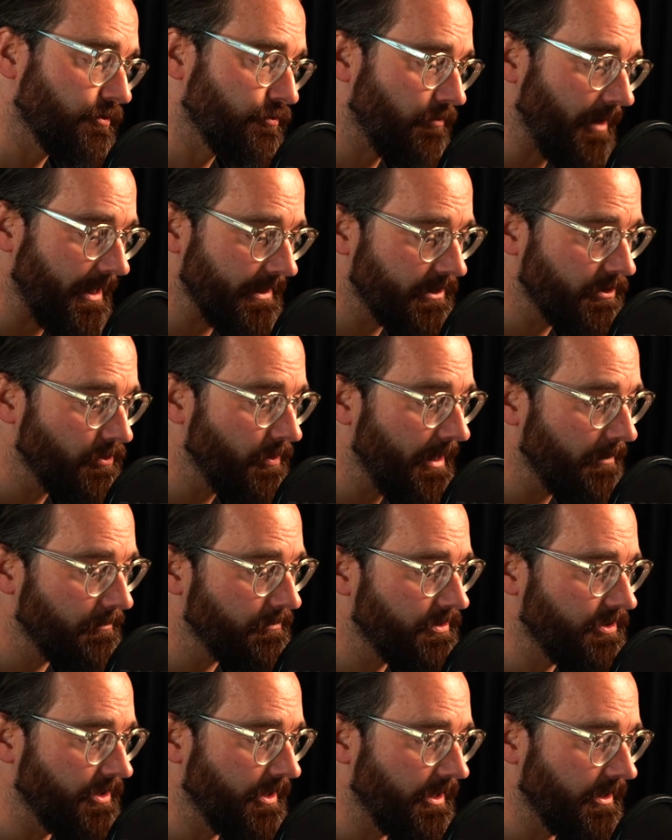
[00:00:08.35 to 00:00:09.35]
radical
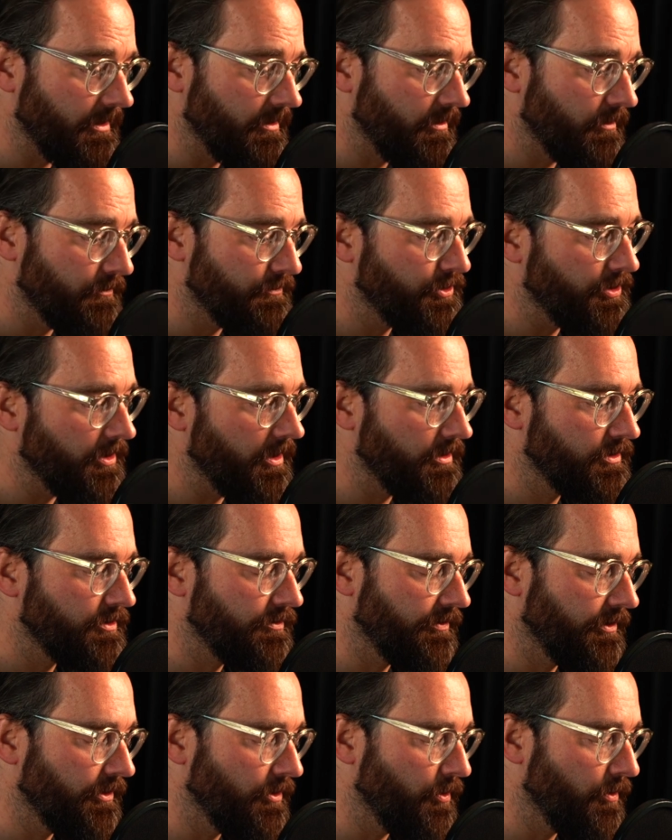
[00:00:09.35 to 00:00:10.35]
emptying of church
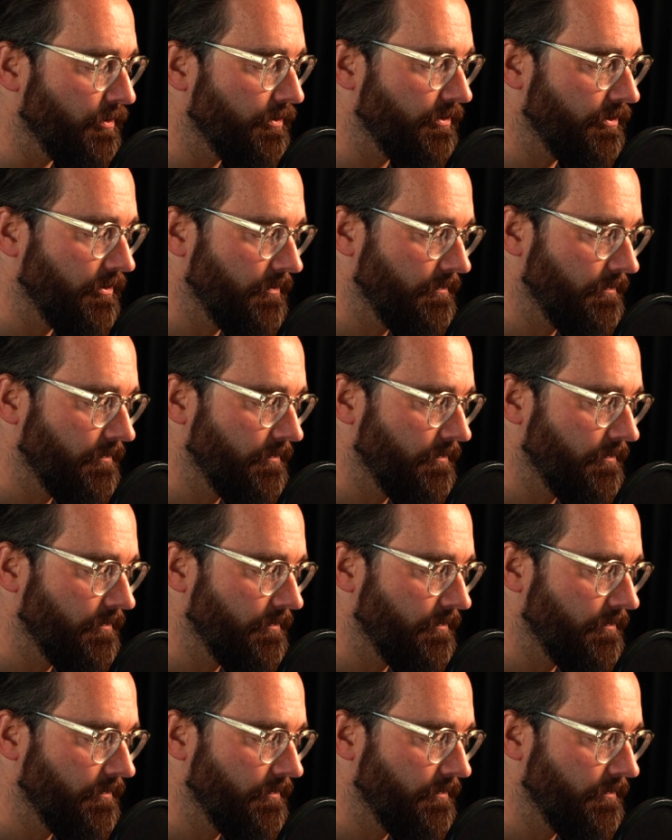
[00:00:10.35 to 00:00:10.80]
filth.